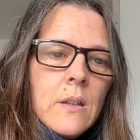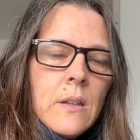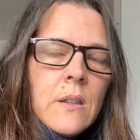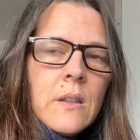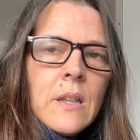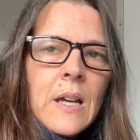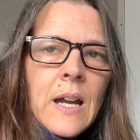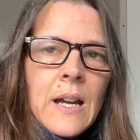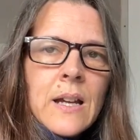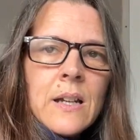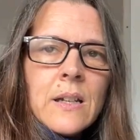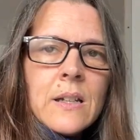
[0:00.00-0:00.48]

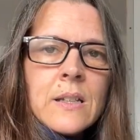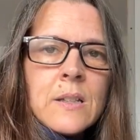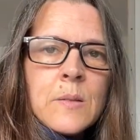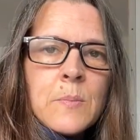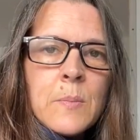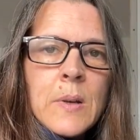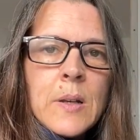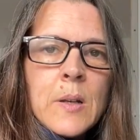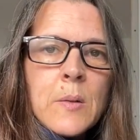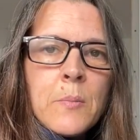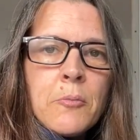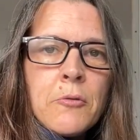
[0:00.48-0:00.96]
that has
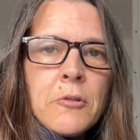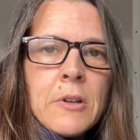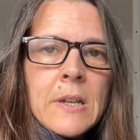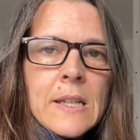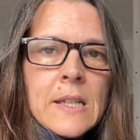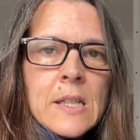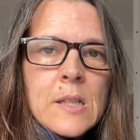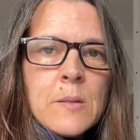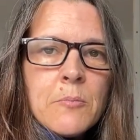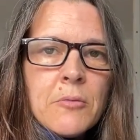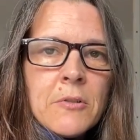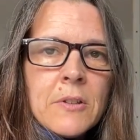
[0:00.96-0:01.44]
been a
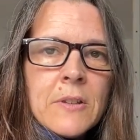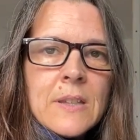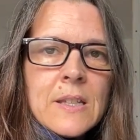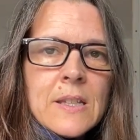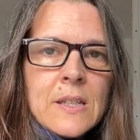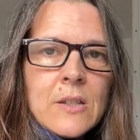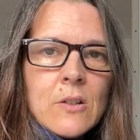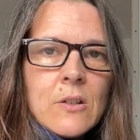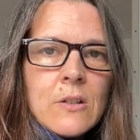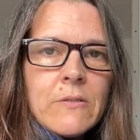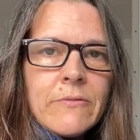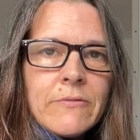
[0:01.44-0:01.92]
breeze to print
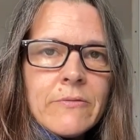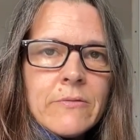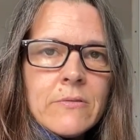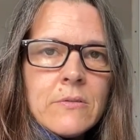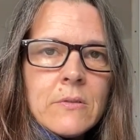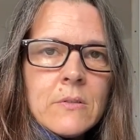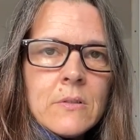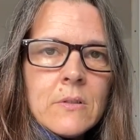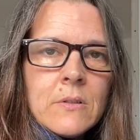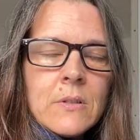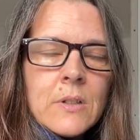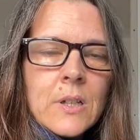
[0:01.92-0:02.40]
this off.
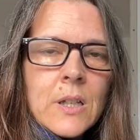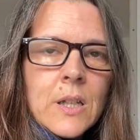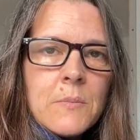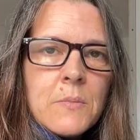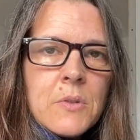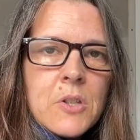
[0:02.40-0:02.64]
I am